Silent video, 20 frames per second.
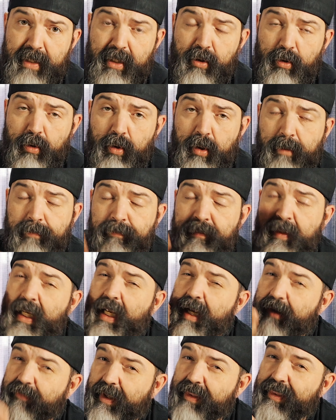be cool
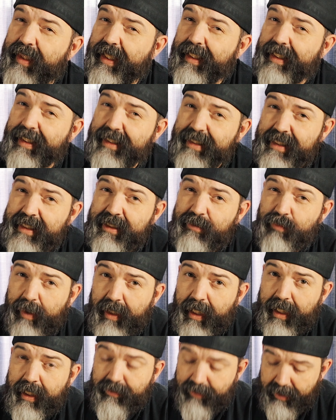if I think this is
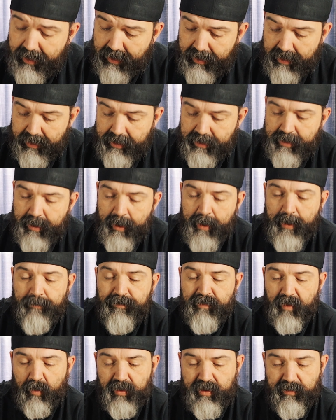what I think it is,
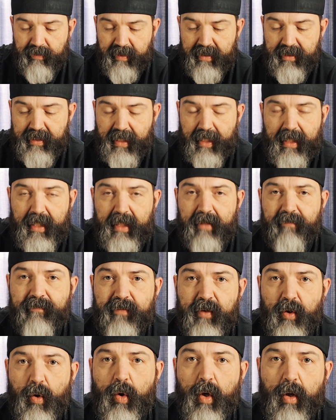which means that if
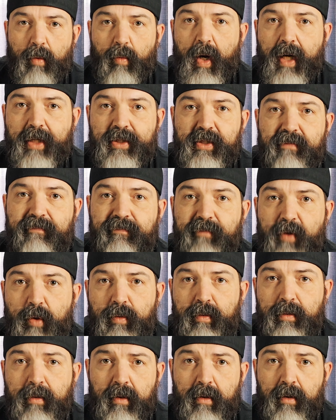your watch and
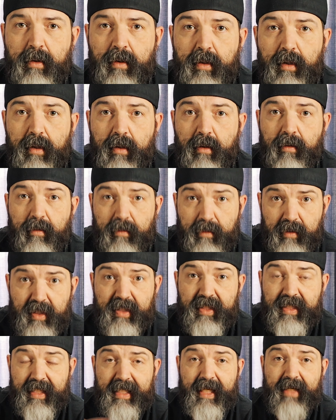phone
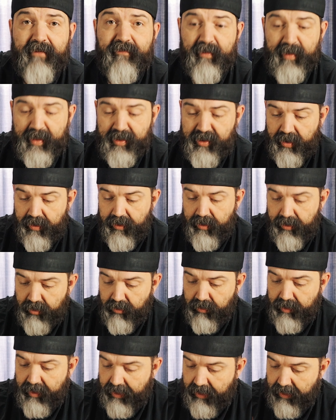disconnect from each other,
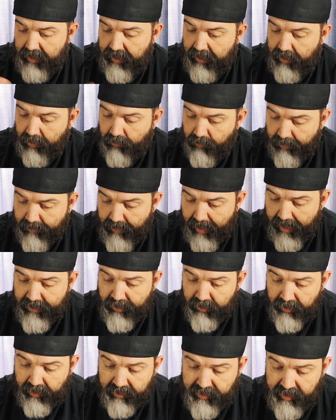you'll get a little
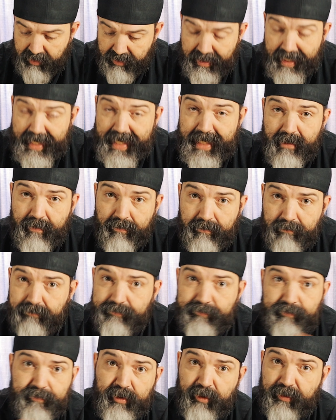reminder that says, hey,
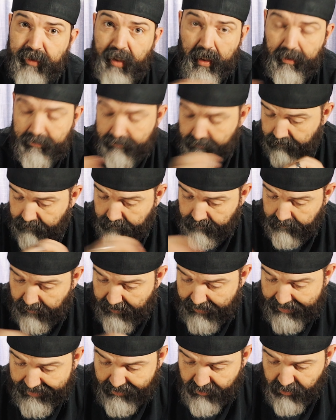they're not
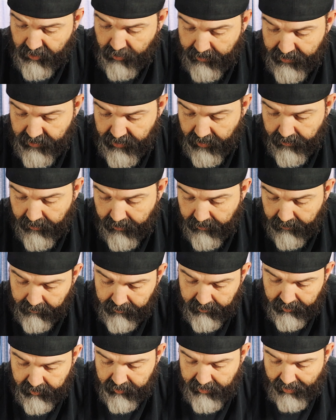link to each other
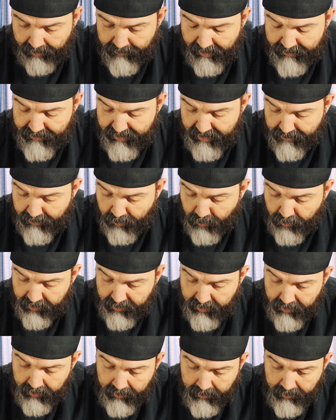because that might be important.